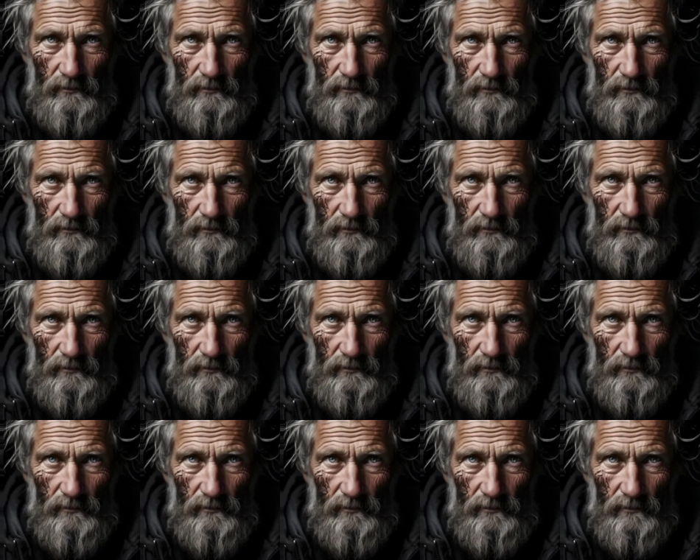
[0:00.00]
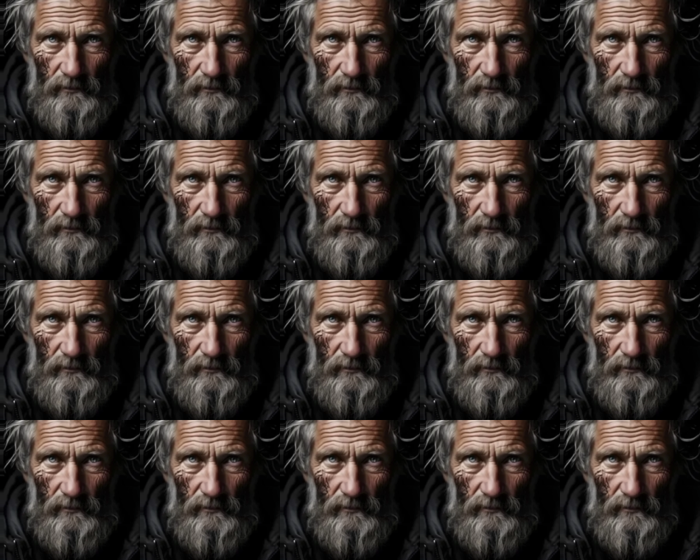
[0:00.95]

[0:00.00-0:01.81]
(no one is talking)